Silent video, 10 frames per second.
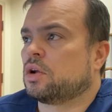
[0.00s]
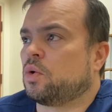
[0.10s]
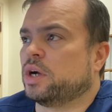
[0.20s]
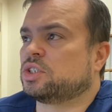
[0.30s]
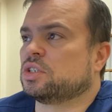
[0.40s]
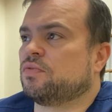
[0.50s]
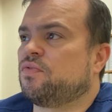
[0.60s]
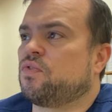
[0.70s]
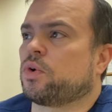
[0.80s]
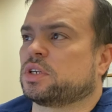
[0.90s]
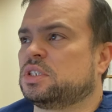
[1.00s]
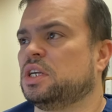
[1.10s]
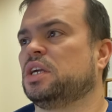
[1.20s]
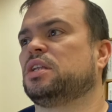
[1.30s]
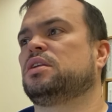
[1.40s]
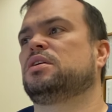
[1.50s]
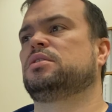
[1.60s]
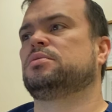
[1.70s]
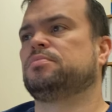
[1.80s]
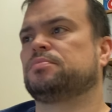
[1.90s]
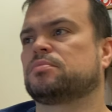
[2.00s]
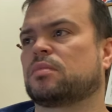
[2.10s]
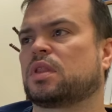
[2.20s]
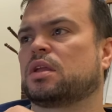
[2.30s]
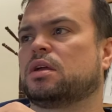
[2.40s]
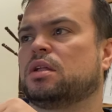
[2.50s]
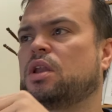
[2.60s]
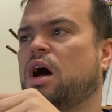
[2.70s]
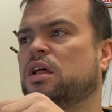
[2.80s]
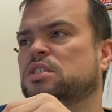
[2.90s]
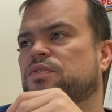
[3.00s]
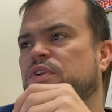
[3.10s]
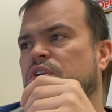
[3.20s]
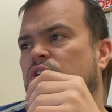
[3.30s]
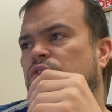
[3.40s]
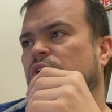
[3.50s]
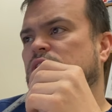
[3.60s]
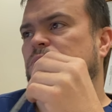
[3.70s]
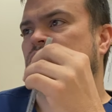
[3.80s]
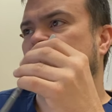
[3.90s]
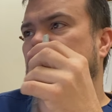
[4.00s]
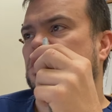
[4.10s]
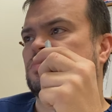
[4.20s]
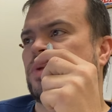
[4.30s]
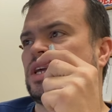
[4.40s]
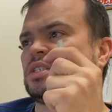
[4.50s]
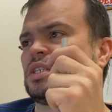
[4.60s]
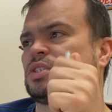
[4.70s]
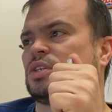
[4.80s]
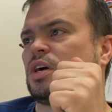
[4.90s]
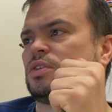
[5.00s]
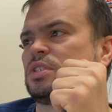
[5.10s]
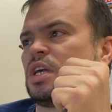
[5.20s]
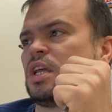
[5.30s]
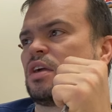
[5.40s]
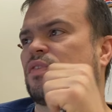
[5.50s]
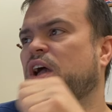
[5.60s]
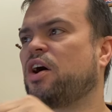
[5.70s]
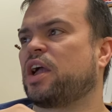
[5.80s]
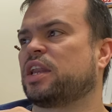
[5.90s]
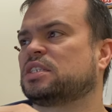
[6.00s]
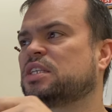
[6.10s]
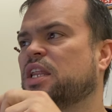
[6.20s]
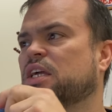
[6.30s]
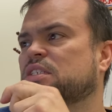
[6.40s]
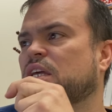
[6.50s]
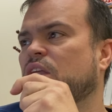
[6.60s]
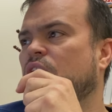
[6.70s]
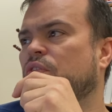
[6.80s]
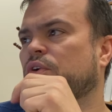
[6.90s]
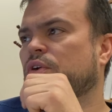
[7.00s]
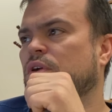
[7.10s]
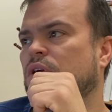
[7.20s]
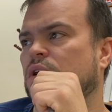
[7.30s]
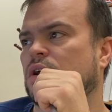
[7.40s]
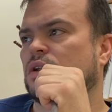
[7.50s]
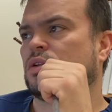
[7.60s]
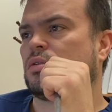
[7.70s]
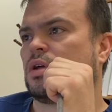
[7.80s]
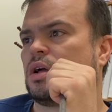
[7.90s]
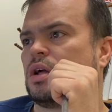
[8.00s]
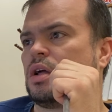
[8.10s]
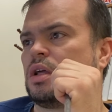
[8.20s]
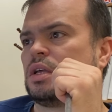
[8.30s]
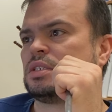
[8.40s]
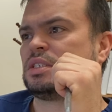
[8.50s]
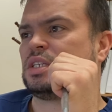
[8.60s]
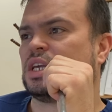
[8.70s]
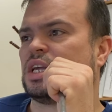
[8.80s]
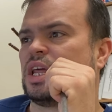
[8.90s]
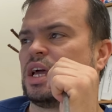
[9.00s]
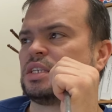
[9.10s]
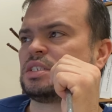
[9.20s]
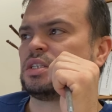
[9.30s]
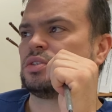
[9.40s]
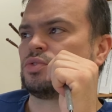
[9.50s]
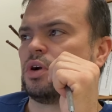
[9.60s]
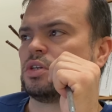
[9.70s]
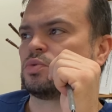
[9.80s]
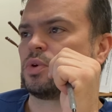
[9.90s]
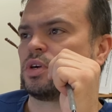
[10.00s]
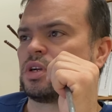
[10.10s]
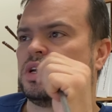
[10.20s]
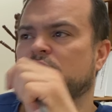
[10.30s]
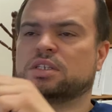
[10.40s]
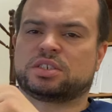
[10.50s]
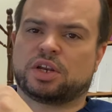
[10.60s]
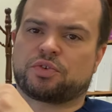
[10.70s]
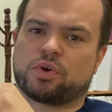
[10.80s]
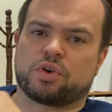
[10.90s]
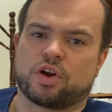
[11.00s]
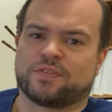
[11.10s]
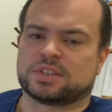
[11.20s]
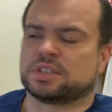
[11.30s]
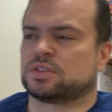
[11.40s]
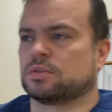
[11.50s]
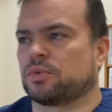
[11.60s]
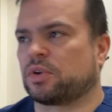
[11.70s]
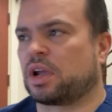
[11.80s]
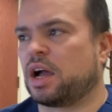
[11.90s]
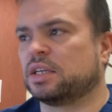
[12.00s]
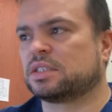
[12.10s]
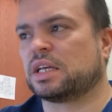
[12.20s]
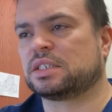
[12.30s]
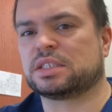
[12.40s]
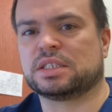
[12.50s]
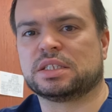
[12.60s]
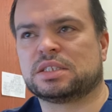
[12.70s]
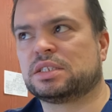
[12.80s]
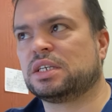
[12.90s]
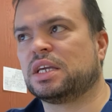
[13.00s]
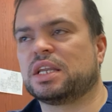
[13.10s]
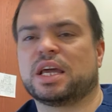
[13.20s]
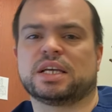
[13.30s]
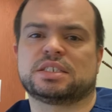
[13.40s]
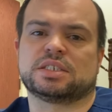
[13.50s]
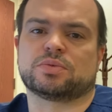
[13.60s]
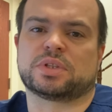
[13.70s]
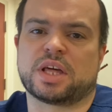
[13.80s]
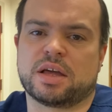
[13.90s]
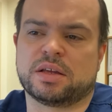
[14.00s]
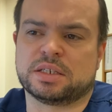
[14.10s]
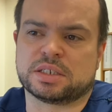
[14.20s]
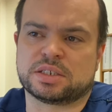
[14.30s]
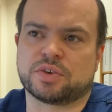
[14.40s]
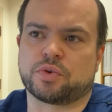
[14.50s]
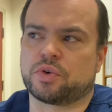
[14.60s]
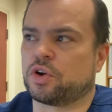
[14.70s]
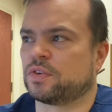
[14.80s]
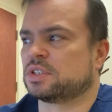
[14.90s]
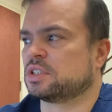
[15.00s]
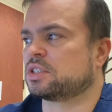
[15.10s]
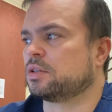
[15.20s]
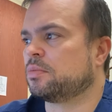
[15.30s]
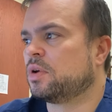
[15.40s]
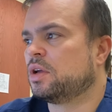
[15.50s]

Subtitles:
Question 14. Knowledge of a nerve transmission is basic to an understanding of how anesthetics and other CNS drugs work. Central nervous system, guys, that's CNS is what that is, a central nervous system.